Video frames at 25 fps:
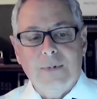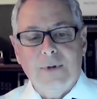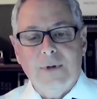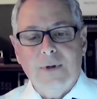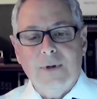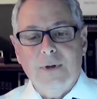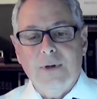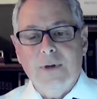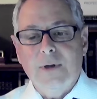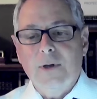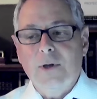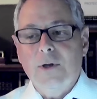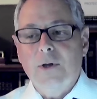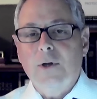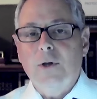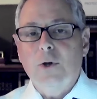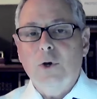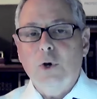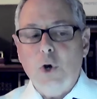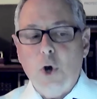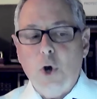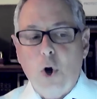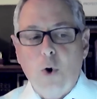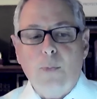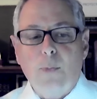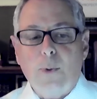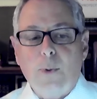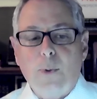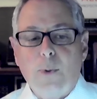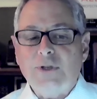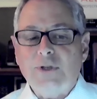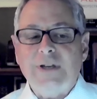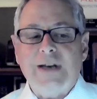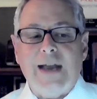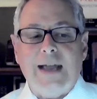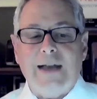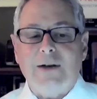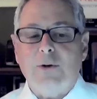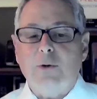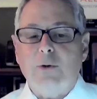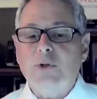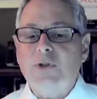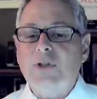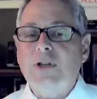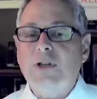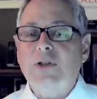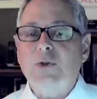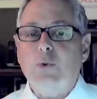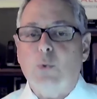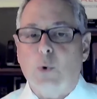No person enters this
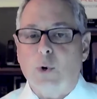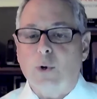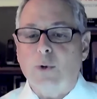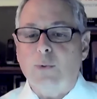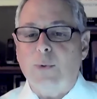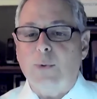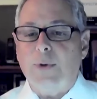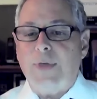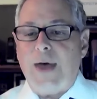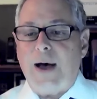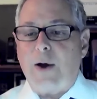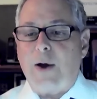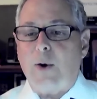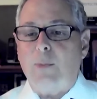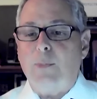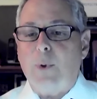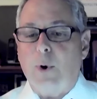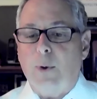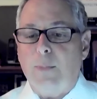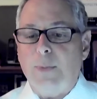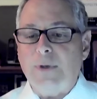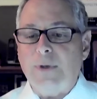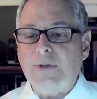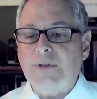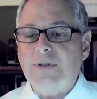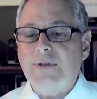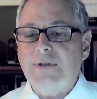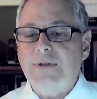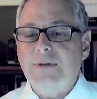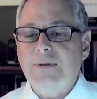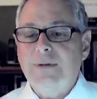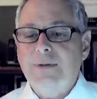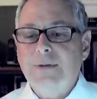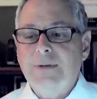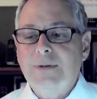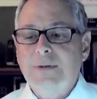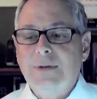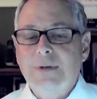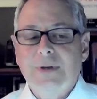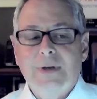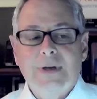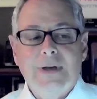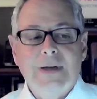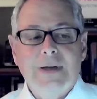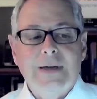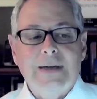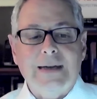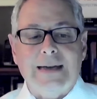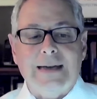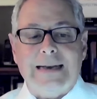world without a purpose,
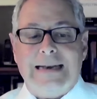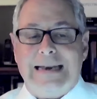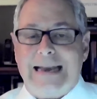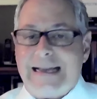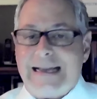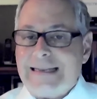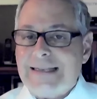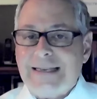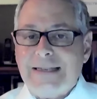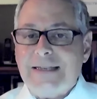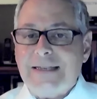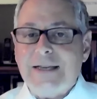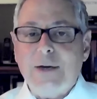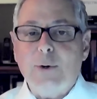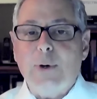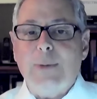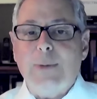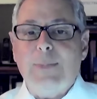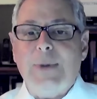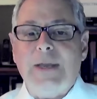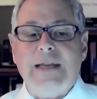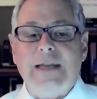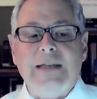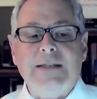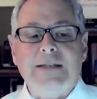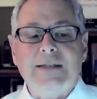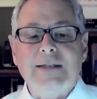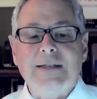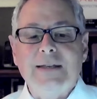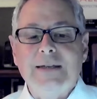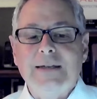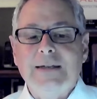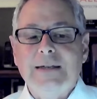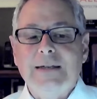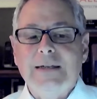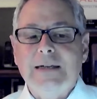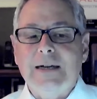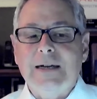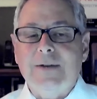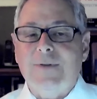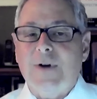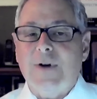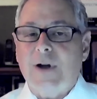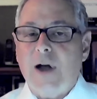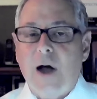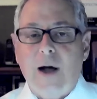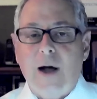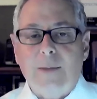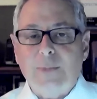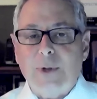a necessary piece of a
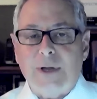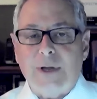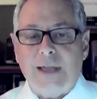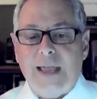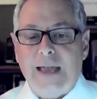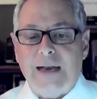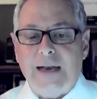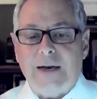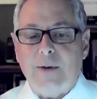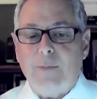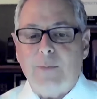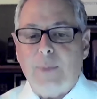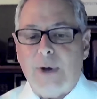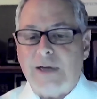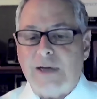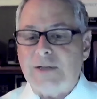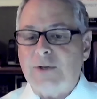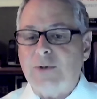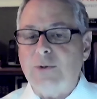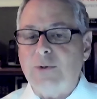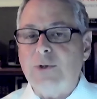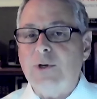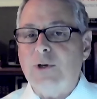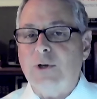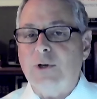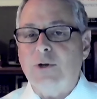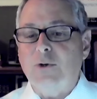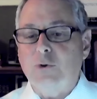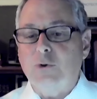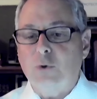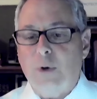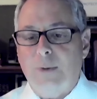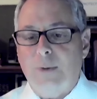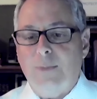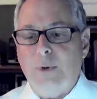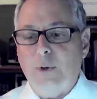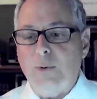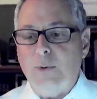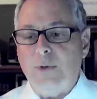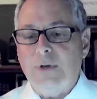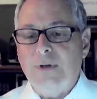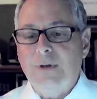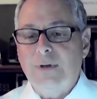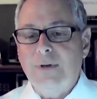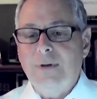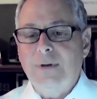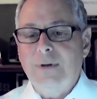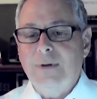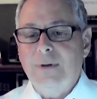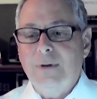complicated puzzle to contribute.
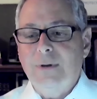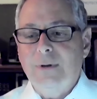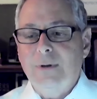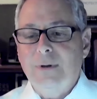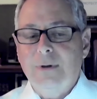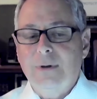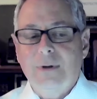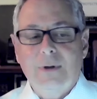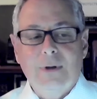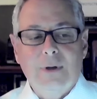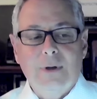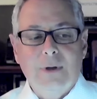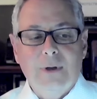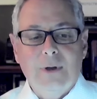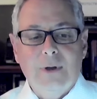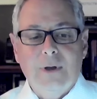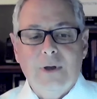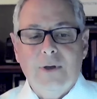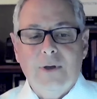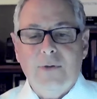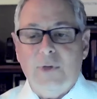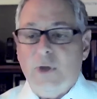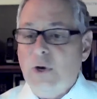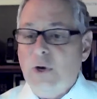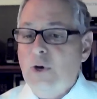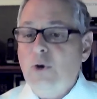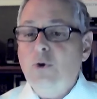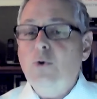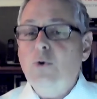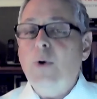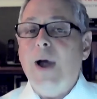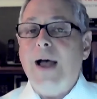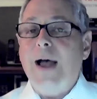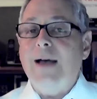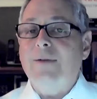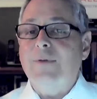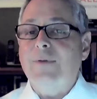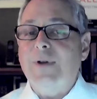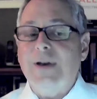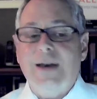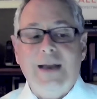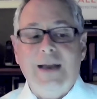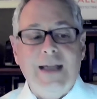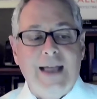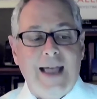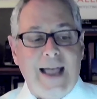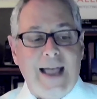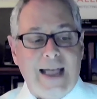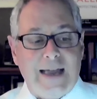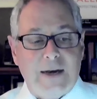The new heaven
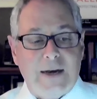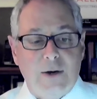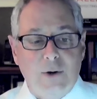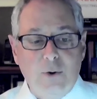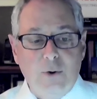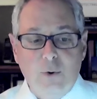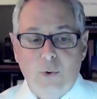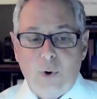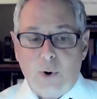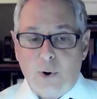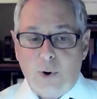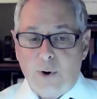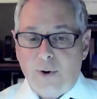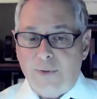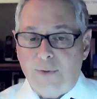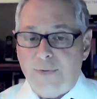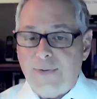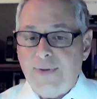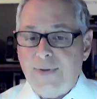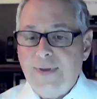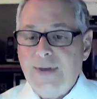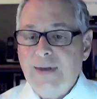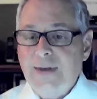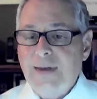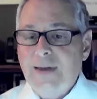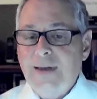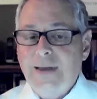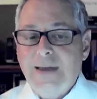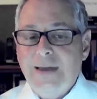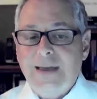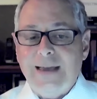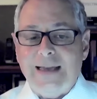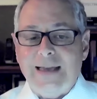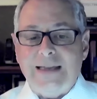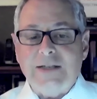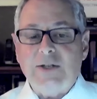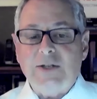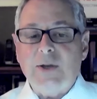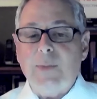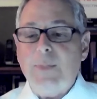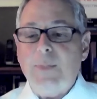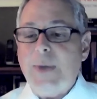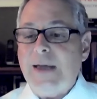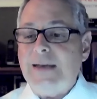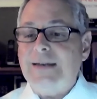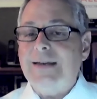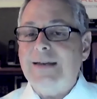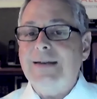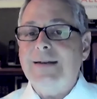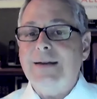and new earth is
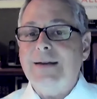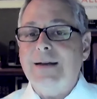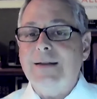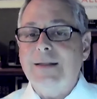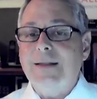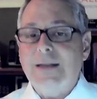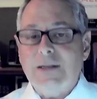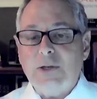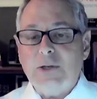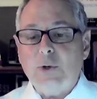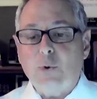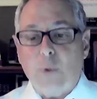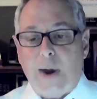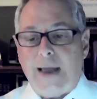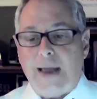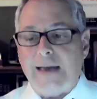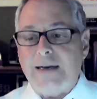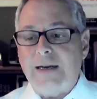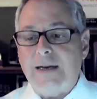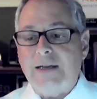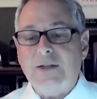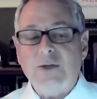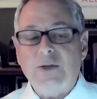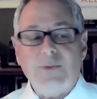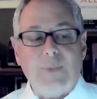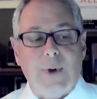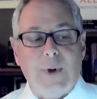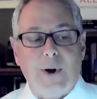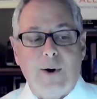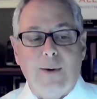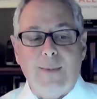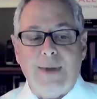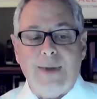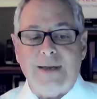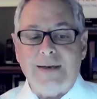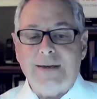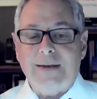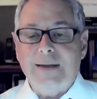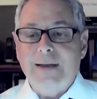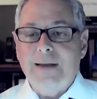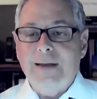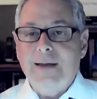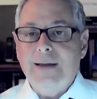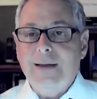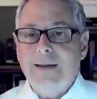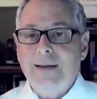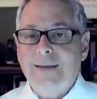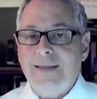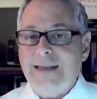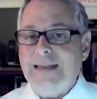dependent on this grand experiment
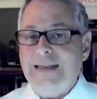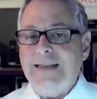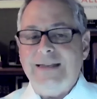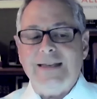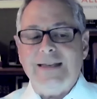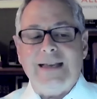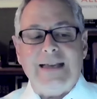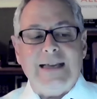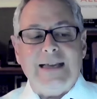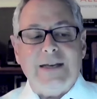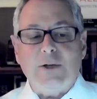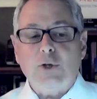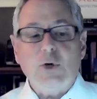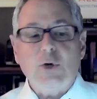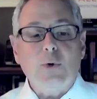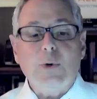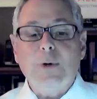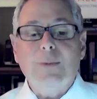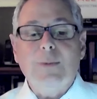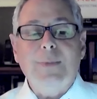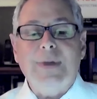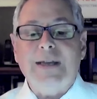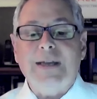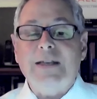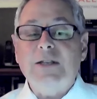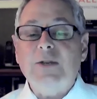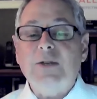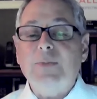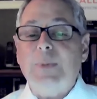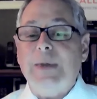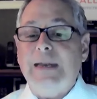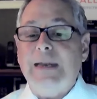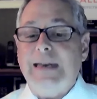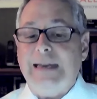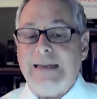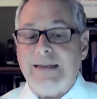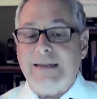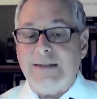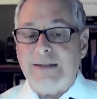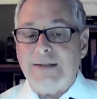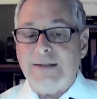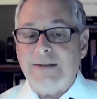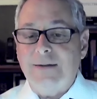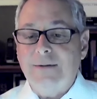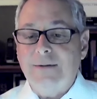these interim expedients.